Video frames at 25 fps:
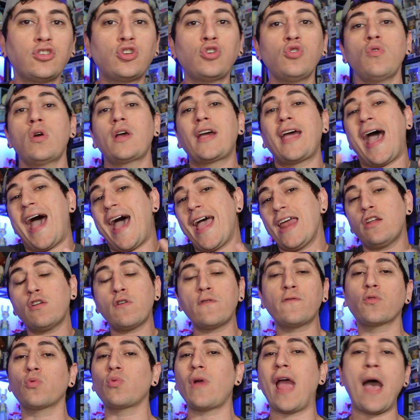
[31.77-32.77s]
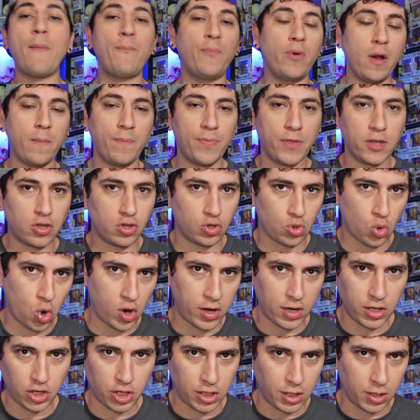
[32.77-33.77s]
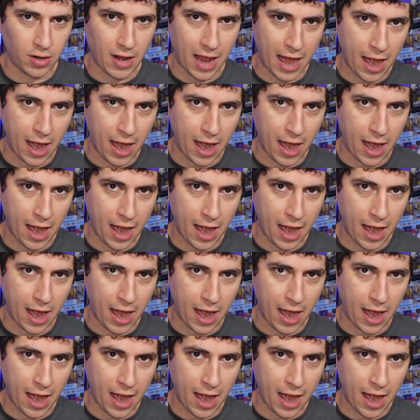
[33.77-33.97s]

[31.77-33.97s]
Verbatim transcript: to kind of wrap up the Sword and Shield